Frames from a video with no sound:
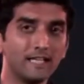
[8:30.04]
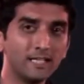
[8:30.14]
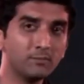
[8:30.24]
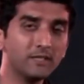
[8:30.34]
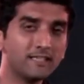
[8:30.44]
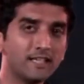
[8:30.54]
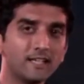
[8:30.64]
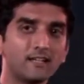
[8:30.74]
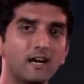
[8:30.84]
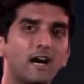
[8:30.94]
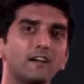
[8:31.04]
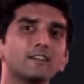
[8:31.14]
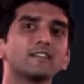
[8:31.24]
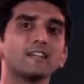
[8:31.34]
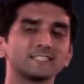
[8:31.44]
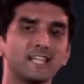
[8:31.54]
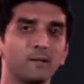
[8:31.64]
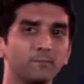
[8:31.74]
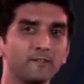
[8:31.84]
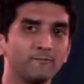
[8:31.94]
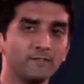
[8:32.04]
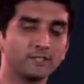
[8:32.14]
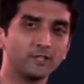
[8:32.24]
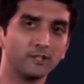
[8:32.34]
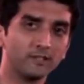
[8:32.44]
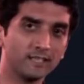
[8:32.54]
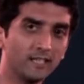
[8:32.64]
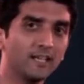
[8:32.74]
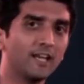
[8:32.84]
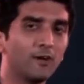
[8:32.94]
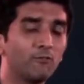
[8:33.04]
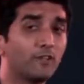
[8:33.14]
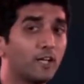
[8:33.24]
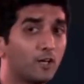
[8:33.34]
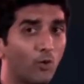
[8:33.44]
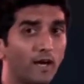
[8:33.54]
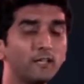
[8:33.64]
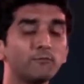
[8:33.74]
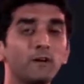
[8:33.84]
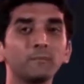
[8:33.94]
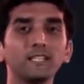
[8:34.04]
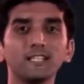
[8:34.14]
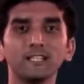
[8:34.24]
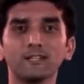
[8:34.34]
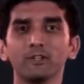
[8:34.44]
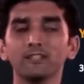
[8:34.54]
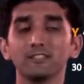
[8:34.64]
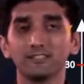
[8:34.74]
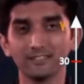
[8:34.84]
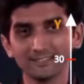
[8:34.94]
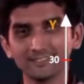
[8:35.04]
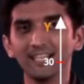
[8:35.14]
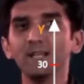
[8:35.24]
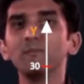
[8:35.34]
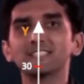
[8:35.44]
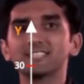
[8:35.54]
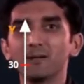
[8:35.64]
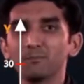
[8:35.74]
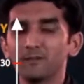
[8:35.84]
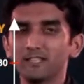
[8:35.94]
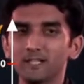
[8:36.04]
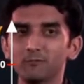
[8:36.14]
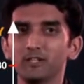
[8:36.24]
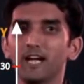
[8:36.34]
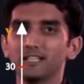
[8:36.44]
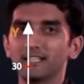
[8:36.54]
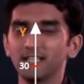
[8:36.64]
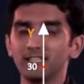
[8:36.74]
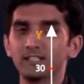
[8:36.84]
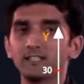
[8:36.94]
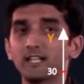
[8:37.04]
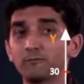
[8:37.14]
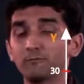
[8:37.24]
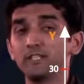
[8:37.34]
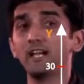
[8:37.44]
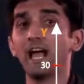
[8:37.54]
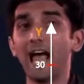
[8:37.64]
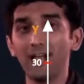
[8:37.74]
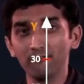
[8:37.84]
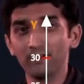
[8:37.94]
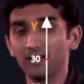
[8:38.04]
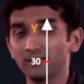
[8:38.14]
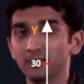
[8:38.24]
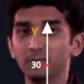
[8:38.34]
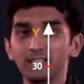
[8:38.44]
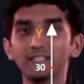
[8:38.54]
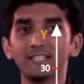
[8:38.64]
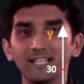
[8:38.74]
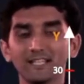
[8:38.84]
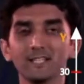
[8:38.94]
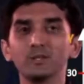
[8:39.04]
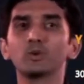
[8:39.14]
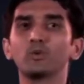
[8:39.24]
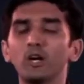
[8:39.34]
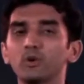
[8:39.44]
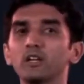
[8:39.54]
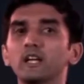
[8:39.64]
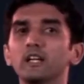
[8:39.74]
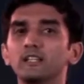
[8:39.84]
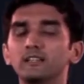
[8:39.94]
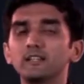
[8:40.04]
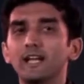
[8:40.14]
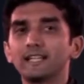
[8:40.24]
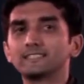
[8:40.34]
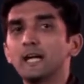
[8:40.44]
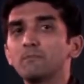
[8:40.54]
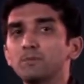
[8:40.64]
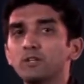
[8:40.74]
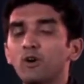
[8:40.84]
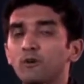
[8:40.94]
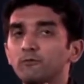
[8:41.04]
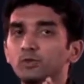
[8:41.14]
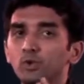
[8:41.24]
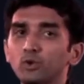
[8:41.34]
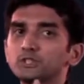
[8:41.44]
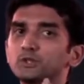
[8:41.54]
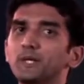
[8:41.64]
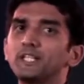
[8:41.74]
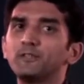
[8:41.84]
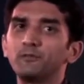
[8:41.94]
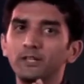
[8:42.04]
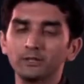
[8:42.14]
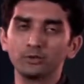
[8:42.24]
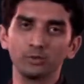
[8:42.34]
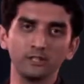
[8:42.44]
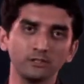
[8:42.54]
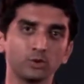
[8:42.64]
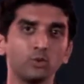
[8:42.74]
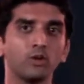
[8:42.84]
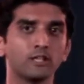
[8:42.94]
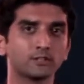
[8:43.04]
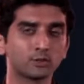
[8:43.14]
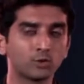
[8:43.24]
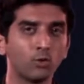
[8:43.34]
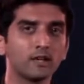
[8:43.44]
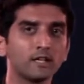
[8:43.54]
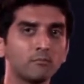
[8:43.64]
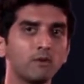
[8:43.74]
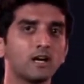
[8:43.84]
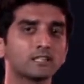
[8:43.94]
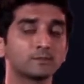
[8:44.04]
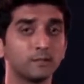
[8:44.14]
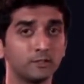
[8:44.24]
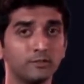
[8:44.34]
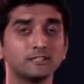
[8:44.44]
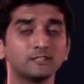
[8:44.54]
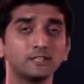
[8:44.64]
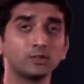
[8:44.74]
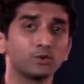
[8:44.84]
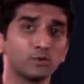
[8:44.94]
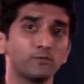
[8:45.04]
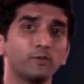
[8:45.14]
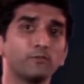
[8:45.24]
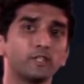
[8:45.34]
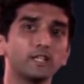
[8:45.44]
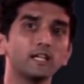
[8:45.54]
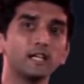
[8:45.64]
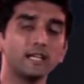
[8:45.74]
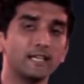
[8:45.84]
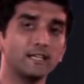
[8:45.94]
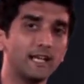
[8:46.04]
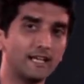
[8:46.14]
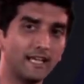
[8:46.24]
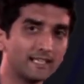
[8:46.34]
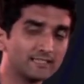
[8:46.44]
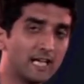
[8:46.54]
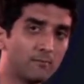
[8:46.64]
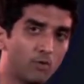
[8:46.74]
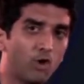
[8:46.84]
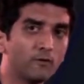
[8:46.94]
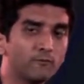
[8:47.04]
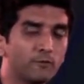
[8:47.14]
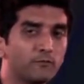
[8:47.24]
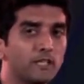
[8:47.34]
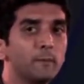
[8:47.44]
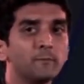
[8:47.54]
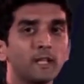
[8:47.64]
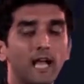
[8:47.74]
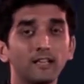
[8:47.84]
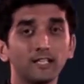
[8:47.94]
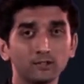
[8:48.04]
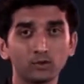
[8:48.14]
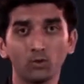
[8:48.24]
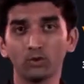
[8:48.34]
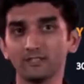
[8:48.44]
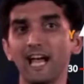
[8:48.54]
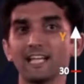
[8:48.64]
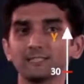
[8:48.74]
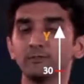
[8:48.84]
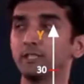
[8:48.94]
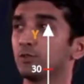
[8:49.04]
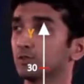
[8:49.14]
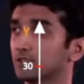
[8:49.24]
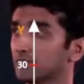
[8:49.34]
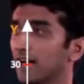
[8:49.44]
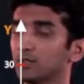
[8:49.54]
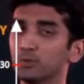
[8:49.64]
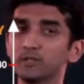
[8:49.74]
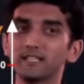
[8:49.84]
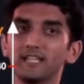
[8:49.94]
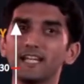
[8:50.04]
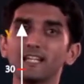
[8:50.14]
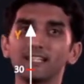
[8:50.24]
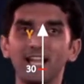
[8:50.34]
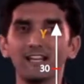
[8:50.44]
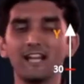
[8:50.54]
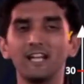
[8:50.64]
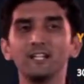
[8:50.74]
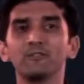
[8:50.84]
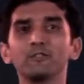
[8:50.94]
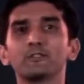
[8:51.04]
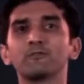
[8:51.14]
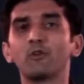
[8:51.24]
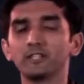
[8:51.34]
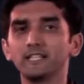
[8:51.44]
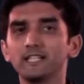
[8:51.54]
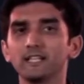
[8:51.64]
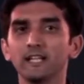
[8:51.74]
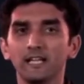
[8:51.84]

let me take another example which till now we are quite familiar with, the same example that we had taken, that we have rather been taking throughout, the example of those 25 students who are scoring marks between 0 to 50 in an exam on 50, and the scores, as we know, start with 8 and end with 48.